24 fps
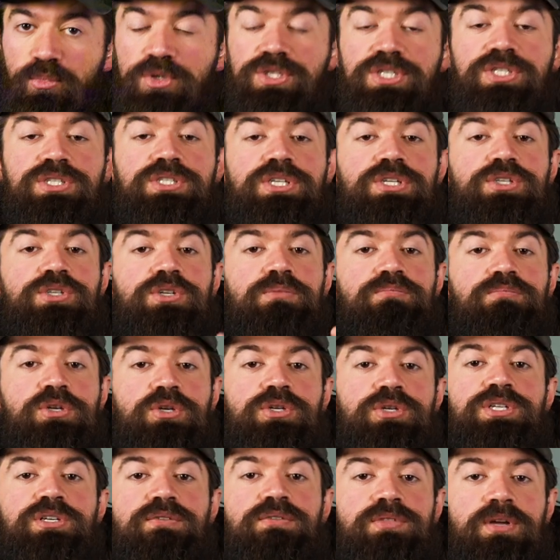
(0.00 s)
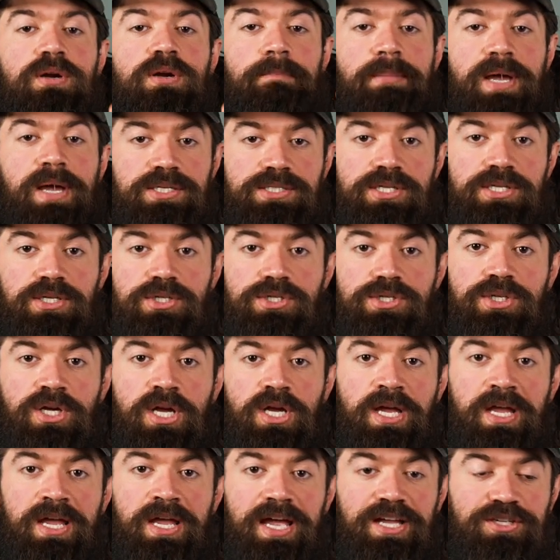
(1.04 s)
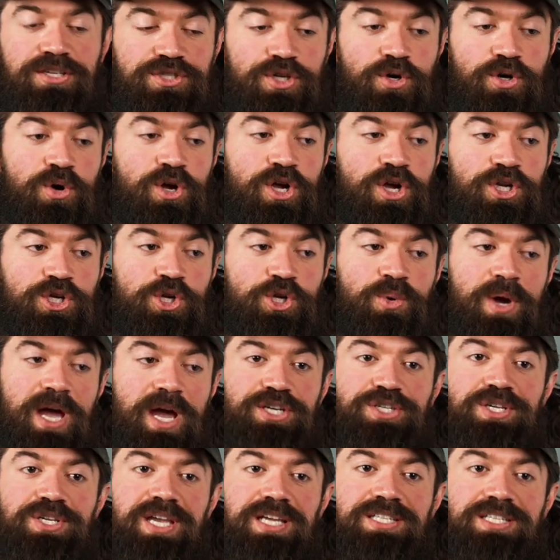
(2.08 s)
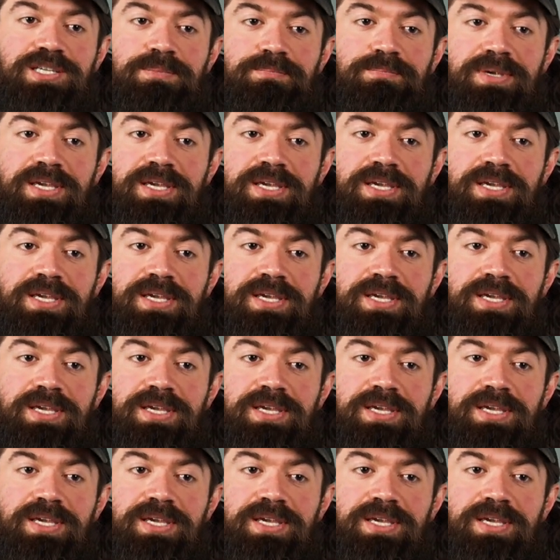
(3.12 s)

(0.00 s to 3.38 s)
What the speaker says: which is distribution of their message. And so you actually get